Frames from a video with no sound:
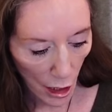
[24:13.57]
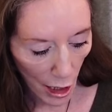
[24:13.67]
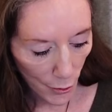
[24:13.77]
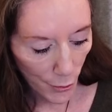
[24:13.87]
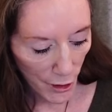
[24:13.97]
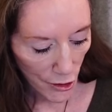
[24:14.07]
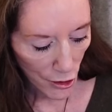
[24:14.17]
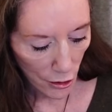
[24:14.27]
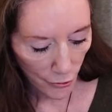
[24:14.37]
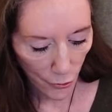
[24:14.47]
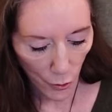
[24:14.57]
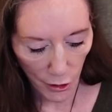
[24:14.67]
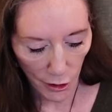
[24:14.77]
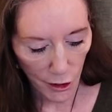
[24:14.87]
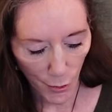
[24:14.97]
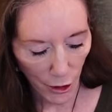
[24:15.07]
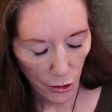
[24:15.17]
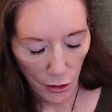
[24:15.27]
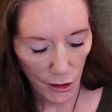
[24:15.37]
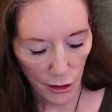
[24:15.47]
I'm a bit stuck for words
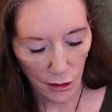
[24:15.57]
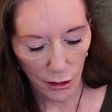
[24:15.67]
because,